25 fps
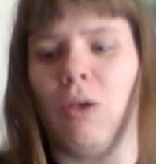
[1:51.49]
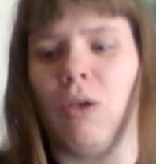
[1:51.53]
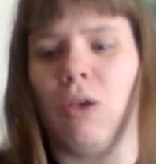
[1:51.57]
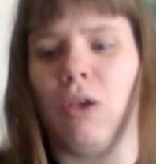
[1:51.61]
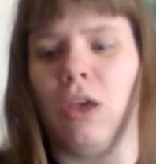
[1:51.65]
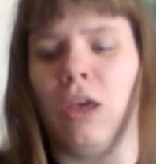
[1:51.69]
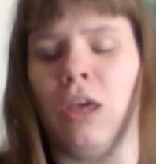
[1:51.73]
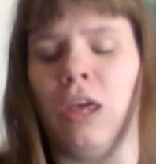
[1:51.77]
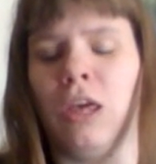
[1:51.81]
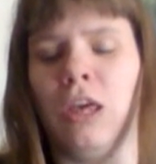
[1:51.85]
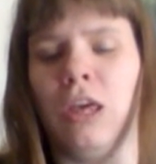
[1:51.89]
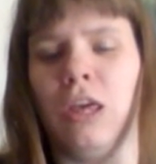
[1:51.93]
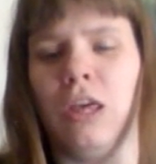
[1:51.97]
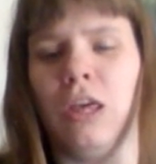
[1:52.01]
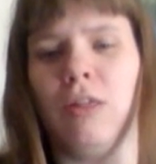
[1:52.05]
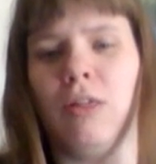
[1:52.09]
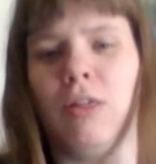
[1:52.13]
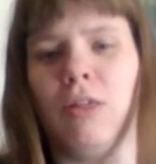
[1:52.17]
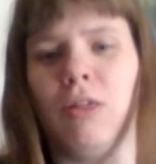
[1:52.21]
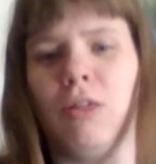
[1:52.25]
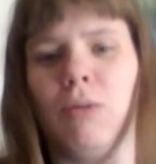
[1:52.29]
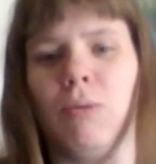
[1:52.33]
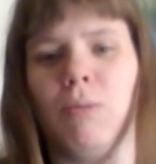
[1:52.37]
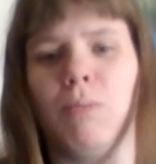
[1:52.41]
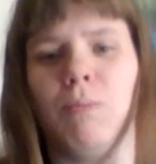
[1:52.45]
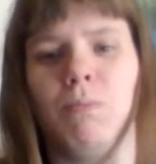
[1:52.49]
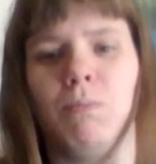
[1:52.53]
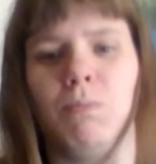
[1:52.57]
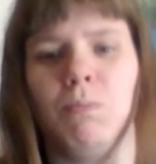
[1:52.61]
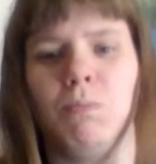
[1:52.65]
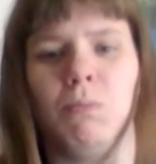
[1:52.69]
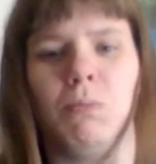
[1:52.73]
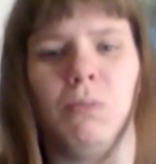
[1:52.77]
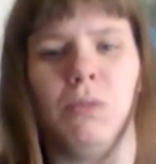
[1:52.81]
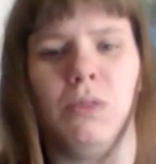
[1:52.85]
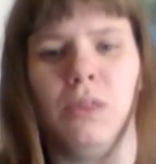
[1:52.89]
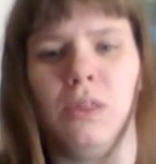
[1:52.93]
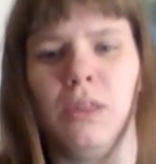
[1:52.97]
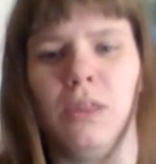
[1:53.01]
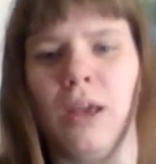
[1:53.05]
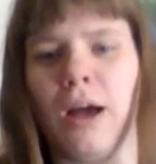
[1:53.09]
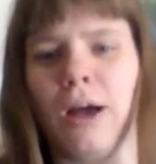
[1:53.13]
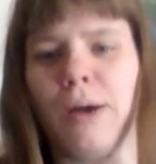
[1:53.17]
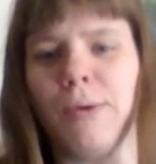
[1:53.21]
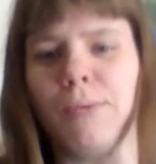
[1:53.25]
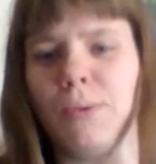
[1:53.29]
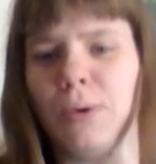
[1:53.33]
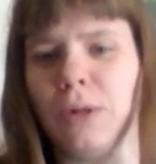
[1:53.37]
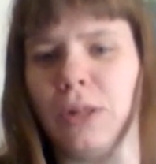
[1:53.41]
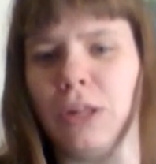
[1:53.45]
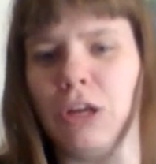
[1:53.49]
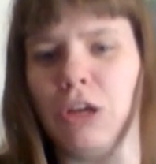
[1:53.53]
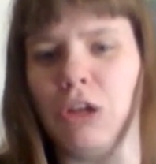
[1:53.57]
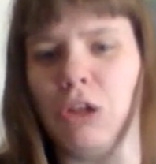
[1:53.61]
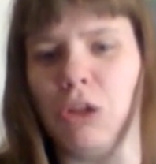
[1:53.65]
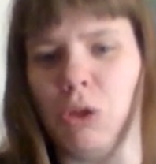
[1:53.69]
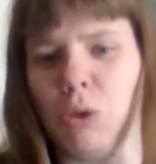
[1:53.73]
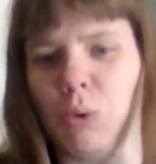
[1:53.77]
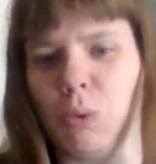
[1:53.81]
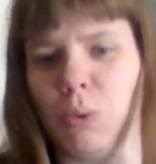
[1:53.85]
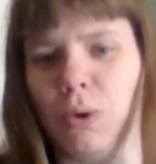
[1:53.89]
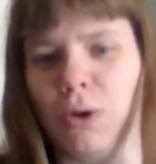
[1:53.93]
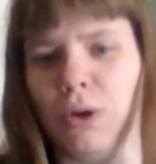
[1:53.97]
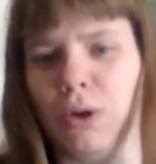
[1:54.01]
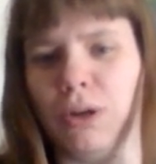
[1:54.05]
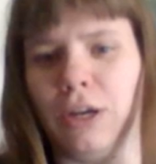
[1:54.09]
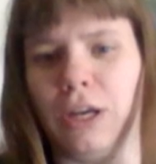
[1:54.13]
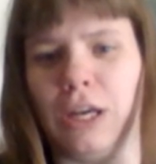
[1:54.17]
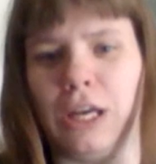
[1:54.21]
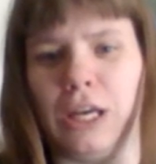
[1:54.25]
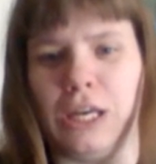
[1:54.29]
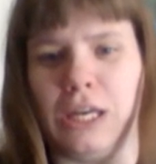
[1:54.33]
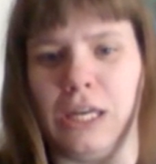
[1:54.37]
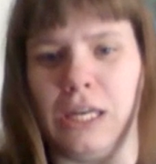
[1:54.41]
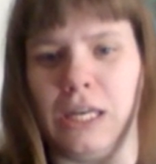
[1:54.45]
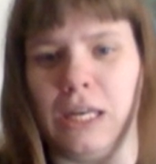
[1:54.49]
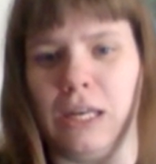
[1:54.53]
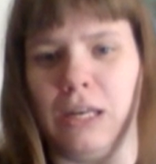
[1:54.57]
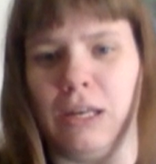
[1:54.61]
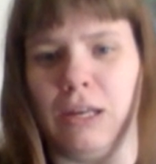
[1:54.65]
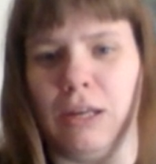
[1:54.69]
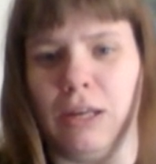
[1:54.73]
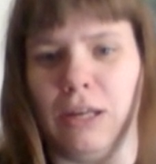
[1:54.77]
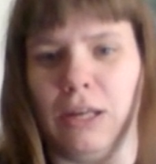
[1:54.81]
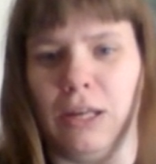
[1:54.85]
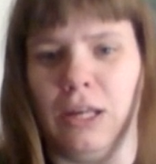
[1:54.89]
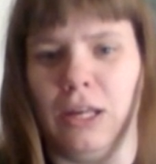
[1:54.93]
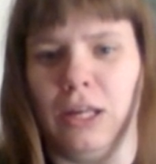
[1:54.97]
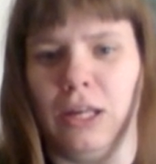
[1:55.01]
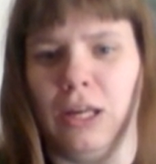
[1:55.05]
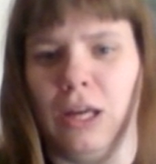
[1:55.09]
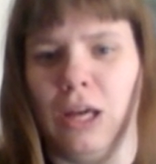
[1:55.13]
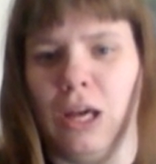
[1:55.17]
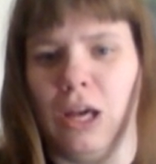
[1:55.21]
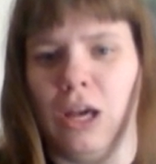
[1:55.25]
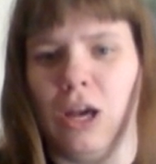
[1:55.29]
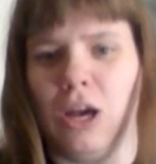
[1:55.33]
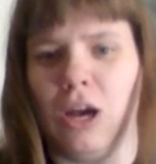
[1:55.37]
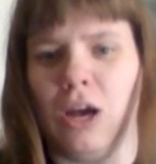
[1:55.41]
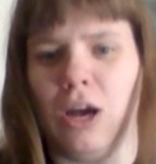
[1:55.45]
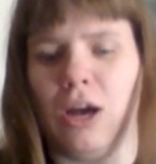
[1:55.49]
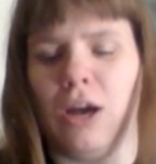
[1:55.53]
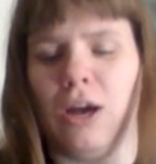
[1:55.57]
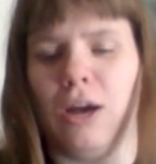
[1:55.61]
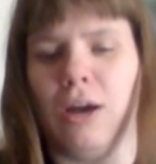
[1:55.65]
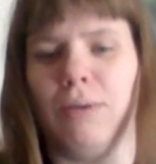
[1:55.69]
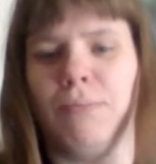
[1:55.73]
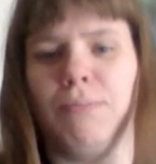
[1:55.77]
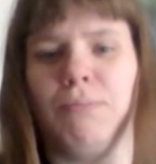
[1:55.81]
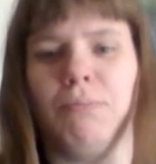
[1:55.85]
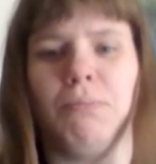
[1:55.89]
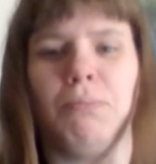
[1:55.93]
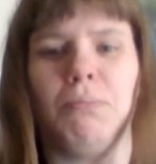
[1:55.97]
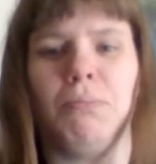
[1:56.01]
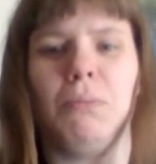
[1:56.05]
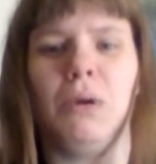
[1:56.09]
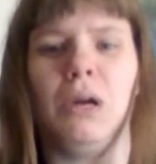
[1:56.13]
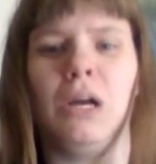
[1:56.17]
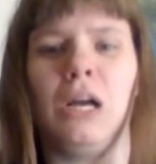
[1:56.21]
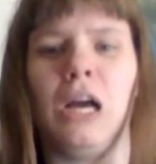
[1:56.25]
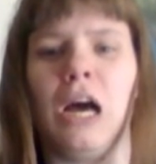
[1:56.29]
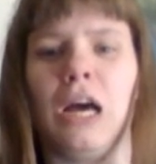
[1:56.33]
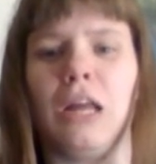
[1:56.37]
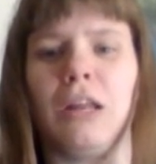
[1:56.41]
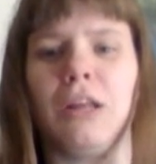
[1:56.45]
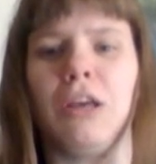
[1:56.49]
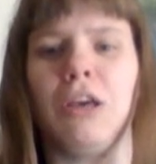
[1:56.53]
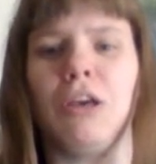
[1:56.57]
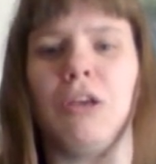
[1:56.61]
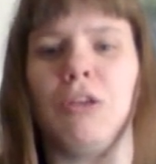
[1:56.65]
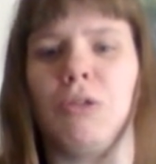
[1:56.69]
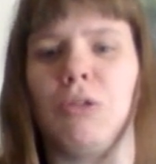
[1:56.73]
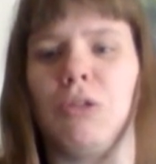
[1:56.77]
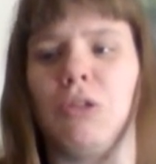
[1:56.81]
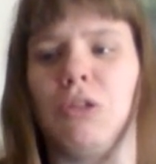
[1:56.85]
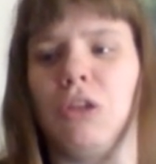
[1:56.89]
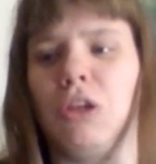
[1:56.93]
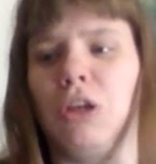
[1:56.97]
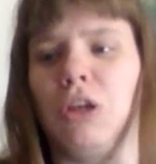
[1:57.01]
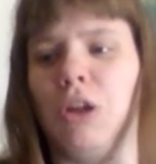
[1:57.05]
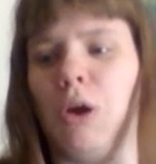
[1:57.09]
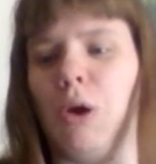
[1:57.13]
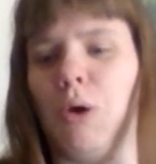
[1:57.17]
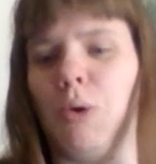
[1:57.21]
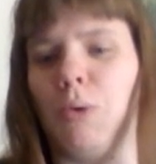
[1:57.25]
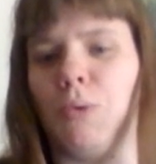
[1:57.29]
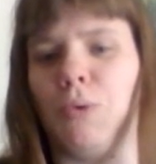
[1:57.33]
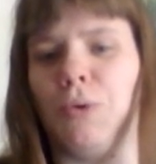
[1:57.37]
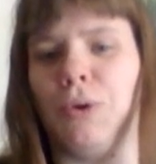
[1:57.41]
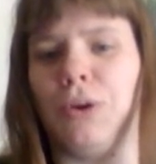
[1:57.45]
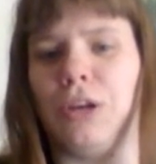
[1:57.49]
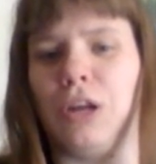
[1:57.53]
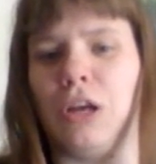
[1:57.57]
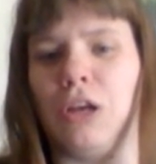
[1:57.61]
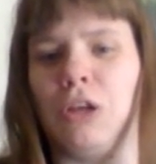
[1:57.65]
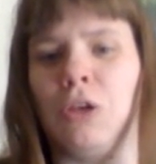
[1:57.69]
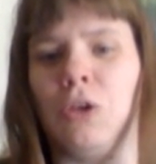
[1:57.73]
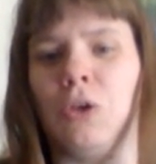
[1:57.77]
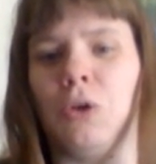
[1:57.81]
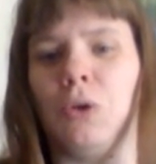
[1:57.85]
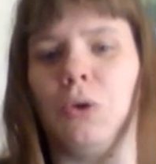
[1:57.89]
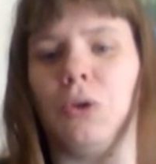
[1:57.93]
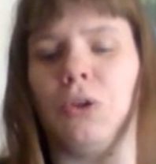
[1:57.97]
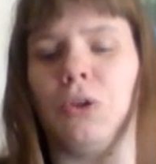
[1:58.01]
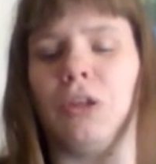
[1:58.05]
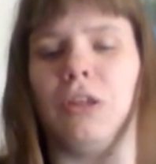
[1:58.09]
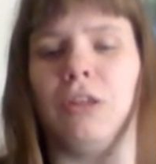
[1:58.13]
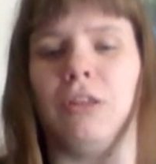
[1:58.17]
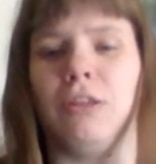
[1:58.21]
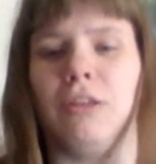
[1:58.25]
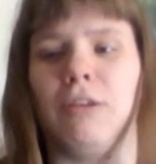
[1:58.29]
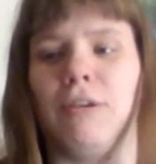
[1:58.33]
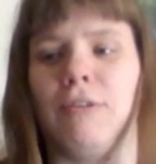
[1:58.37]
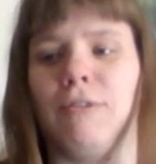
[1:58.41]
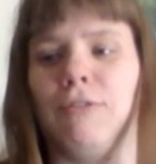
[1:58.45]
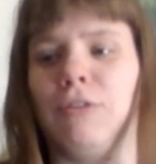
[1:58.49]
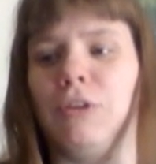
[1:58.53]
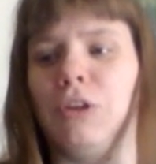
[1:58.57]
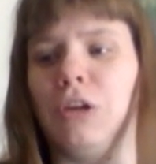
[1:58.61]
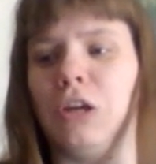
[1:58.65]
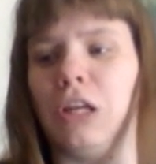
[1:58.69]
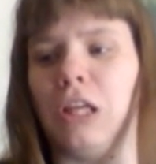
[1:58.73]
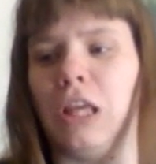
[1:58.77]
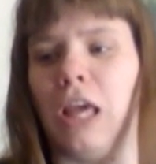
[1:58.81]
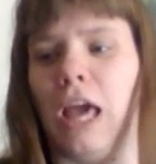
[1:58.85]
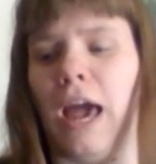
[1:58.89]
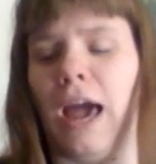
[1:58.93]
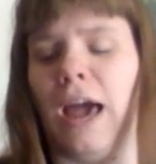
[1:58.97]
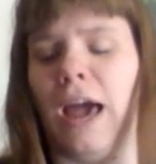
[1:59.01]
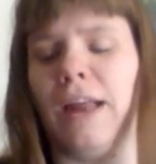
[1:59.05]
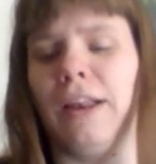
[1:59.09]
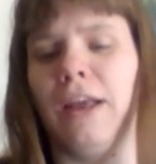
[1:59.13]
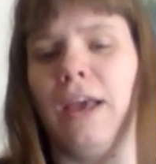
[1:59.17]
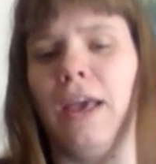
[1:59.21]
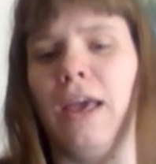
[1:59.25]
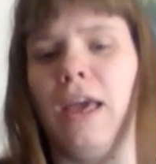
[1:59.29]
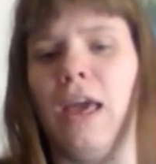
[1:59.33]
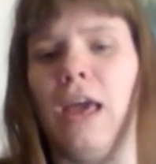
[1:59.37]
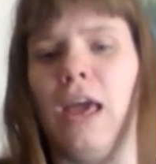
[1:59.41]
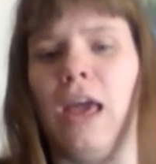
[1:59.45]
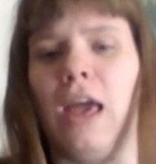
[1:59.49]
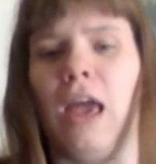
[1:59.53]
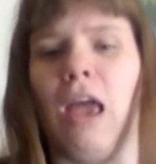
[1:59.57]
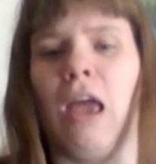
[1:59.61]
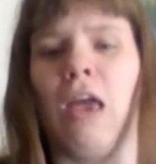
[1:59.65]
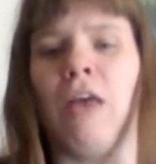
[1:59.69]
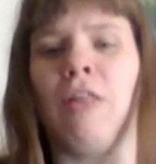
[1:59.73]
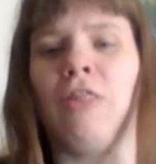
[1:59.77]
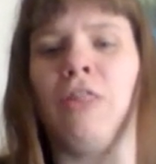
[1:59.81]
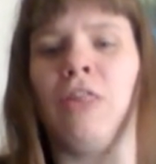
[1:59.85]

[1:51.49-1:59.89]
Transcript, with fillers: he's not really sure he um, got his, you know, credentials and stuff looked at and